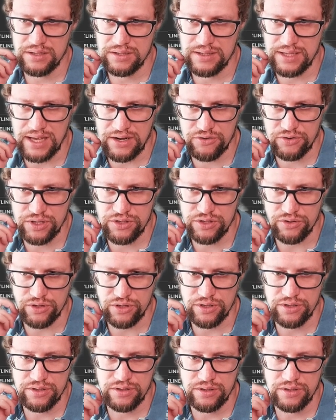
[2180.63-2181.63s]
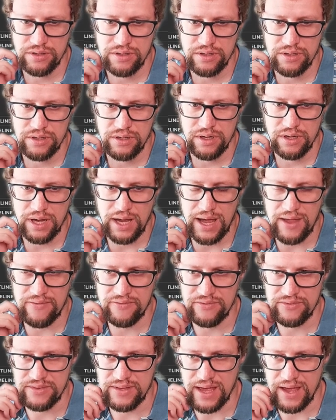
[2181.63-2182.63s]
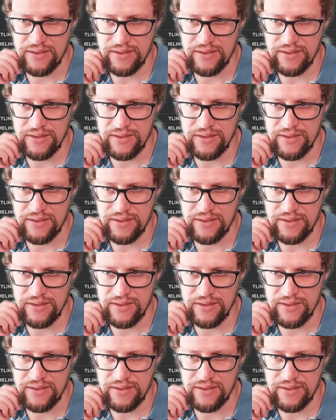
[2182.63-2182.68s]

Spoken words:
then a return, and